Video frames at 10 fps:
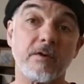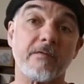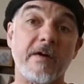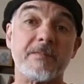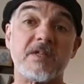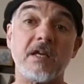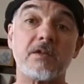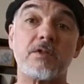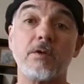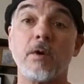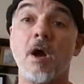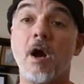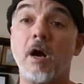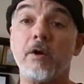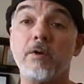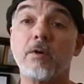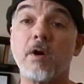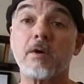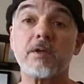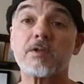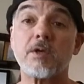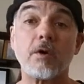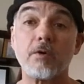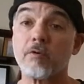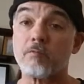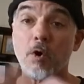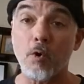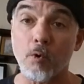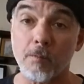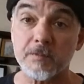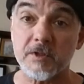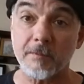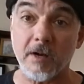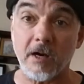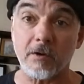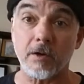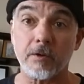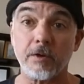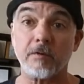So if I'm saying to you, are you going to go to Rome tomorrow?